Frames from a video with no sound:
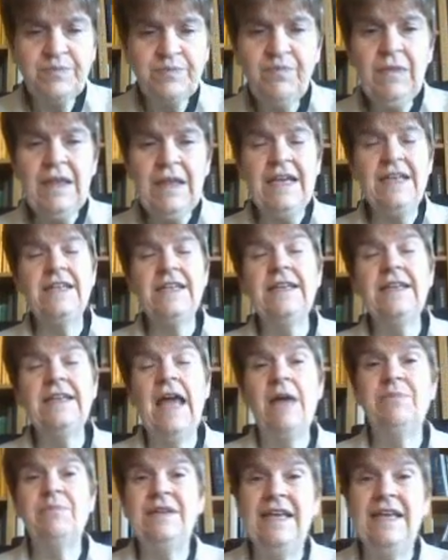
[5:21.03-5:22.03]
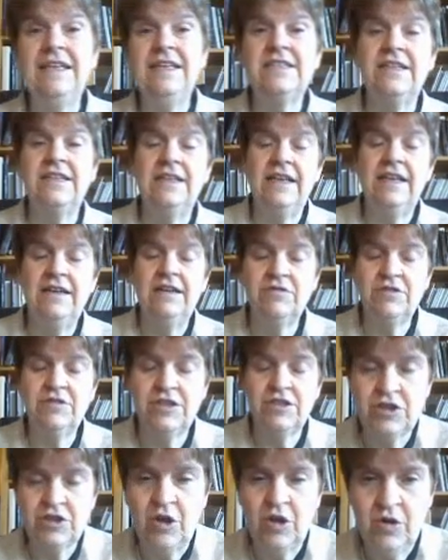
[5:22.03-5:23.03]
It didn't happen instantly, it was a
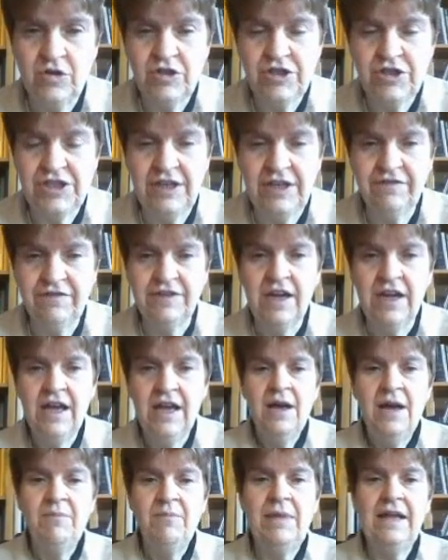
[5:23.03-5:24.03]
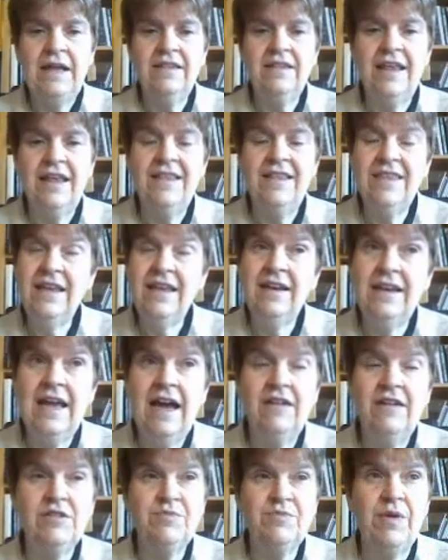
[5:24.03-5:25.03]
slow shift, but they think now it's
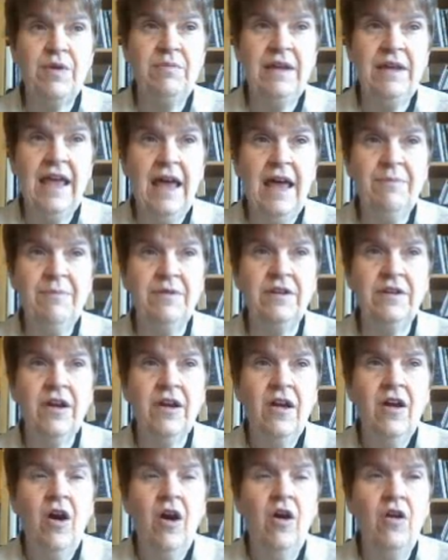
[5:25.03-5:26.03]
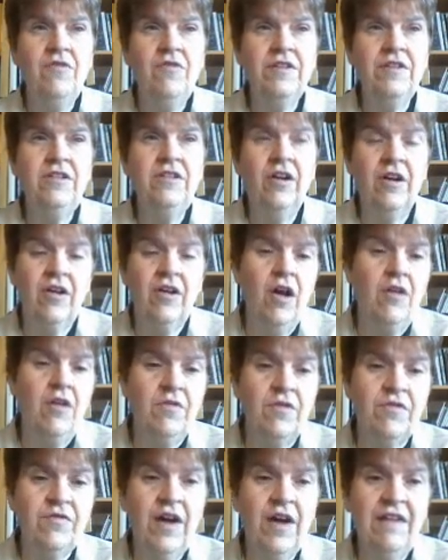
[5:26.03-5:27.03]
probably happened over, not over
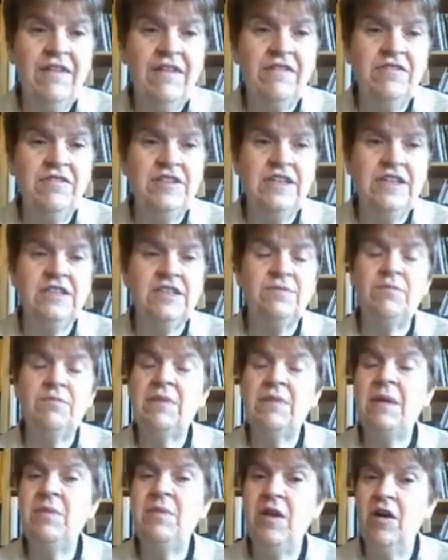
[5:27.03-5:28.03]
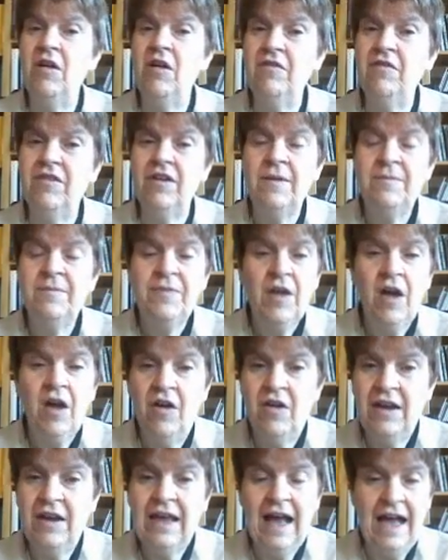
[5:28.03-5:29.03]
500 years, but maybe over only
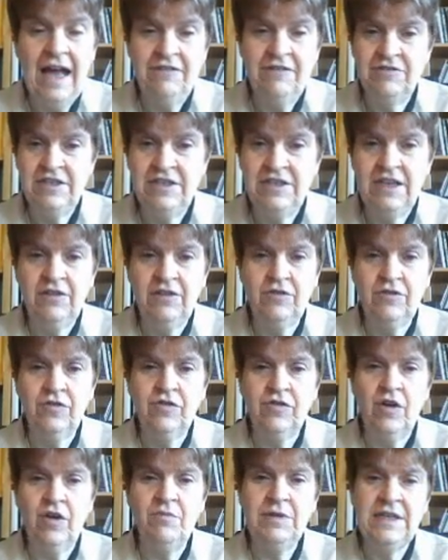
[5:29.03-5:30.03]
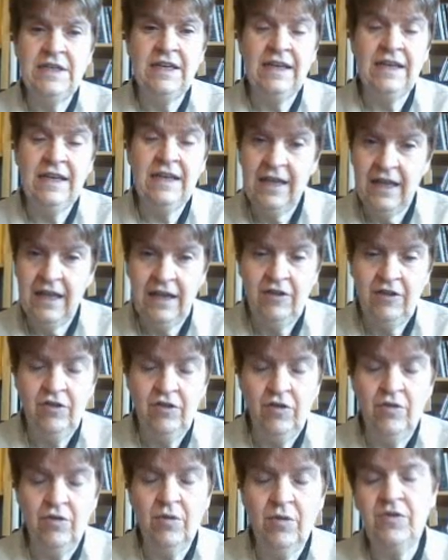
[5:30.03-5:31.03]
100 years or so, particularly in
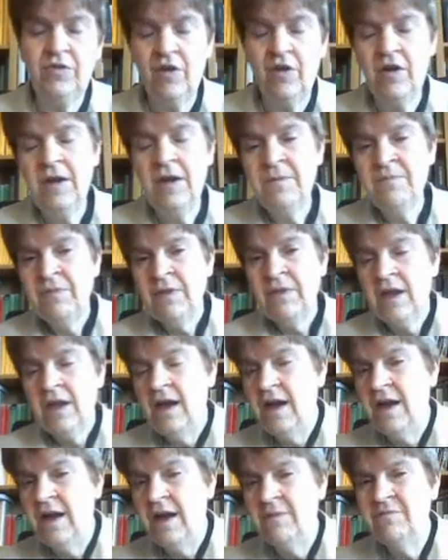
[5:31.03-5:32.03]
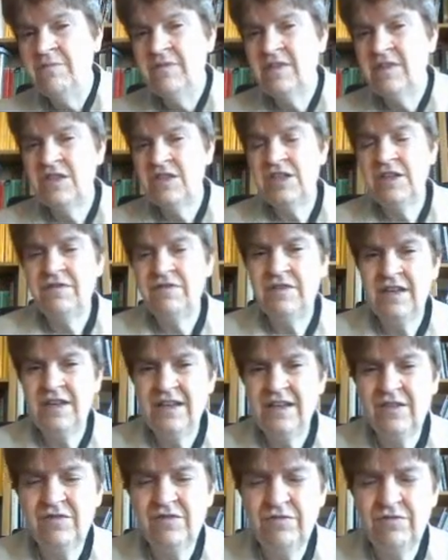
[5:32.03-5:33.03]
Europe. So the shift is
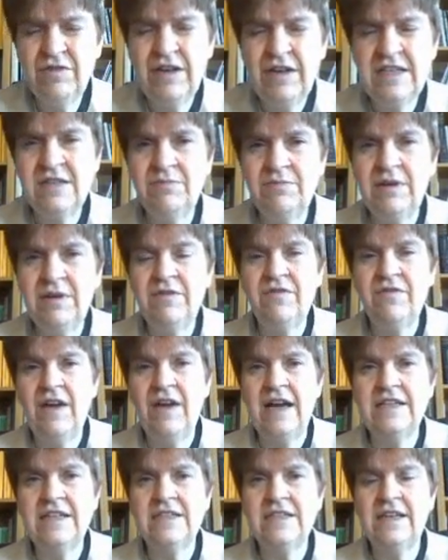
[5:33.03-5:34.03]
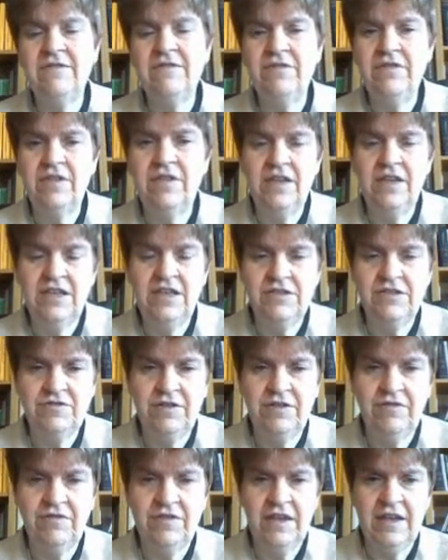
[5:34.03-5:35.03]
reasonably fast given the history of
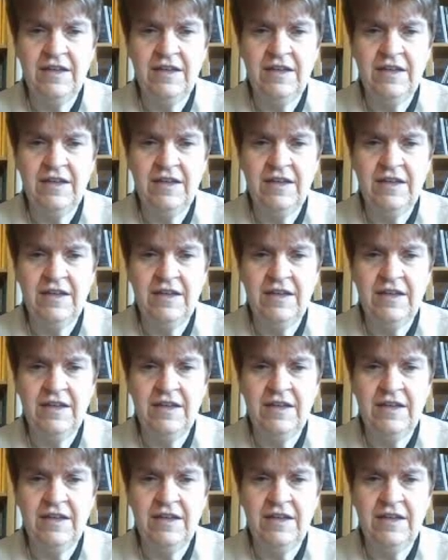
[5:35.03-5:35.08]
things.